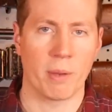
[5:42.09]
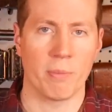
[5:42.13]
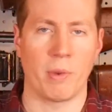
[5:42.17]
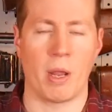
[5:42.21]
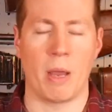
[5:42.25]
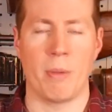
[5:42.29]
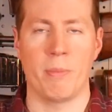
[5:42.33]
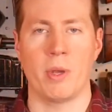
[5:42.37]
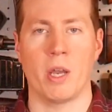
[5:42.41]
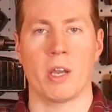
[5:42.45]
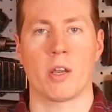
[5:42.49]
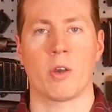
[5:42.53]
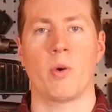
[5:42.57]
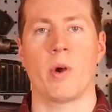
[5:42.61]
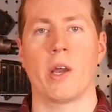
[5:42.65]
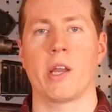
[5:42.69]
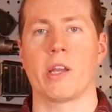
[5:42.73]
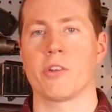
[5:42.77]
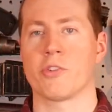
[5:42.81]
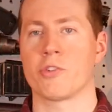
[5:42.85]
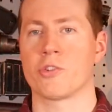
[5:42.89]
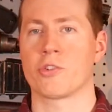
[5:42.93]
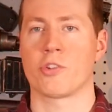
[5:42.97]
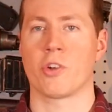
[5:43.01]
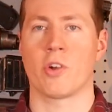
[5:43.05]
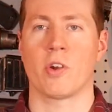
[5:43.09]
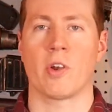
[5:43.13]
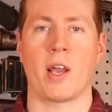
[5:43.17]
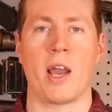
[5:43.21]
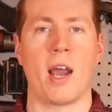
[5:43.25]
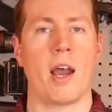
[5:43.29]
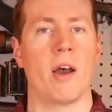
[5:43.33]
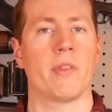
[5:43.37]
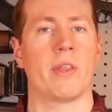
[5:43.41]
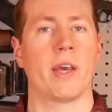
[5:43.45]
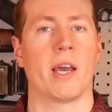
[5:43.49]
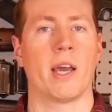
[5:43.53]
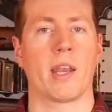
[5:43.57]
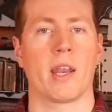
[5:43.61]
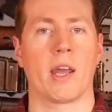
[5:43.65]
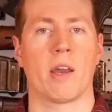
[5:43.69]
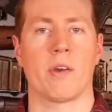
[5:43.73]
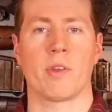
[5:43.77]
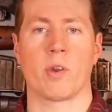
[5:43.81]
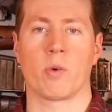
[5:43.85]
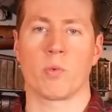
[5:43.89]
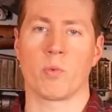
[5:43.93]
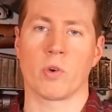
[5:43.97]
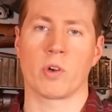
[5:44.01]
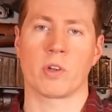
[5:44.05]
I'm not quite sure how
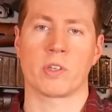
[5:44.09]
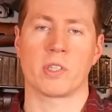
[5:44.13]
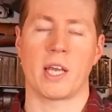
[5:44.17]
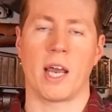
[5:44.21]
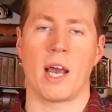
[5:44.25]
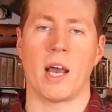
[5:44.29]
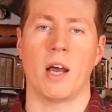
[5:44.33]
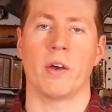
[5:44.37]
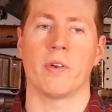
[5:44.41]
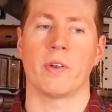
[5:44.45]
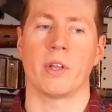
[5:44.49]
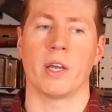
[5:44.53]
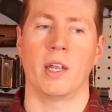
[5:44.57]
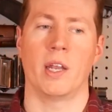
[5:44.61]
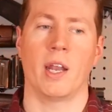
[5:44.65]
that worked out.